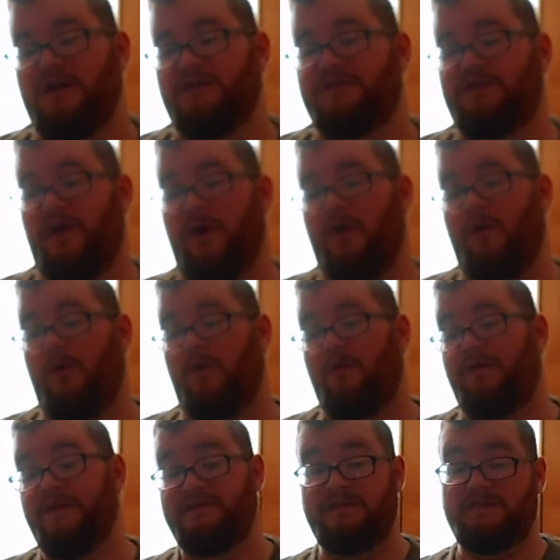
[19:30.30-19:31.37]

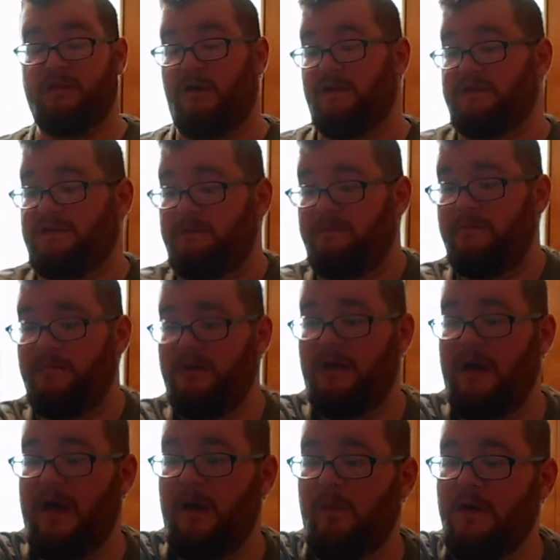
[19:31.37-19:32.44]
So this is awesome.
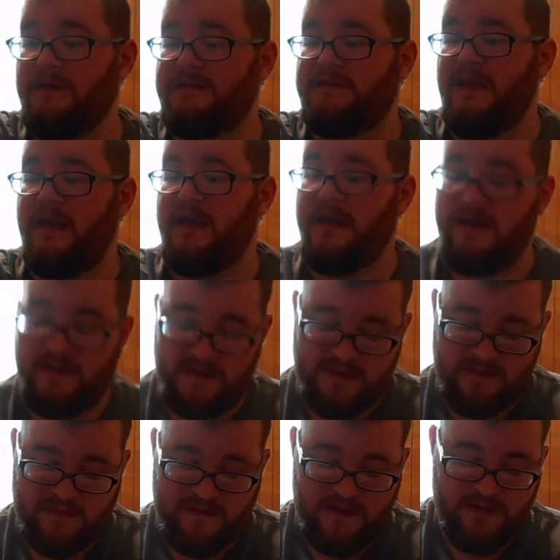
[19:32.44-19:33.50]
I want to say
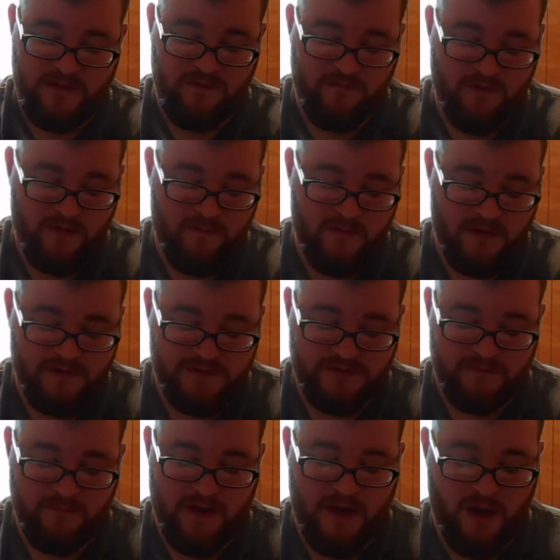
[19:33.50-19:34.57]
again, thank you very much
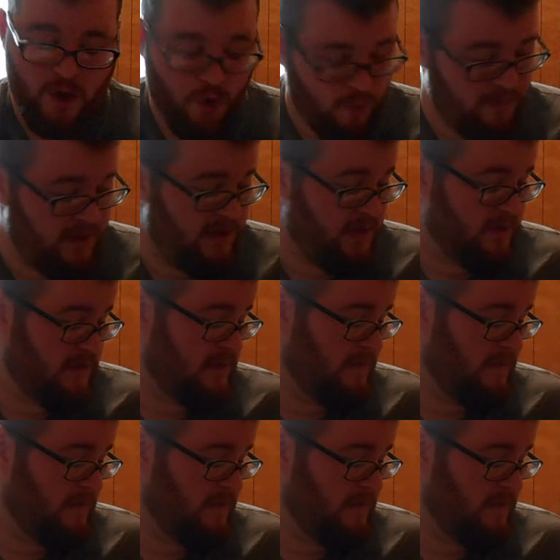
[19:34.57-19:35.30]
to my homie